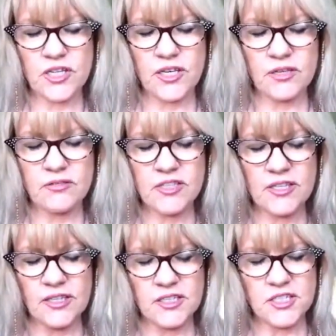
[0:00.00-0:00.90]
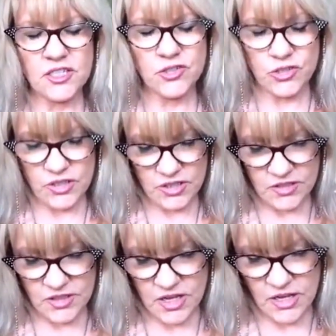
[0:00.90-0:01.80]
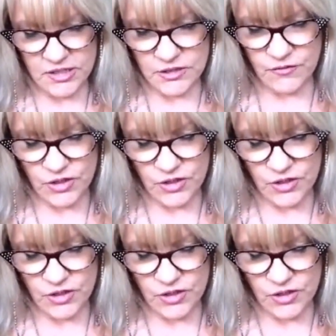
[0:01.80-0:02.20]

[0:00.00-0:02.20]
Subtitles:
set the intention that this card is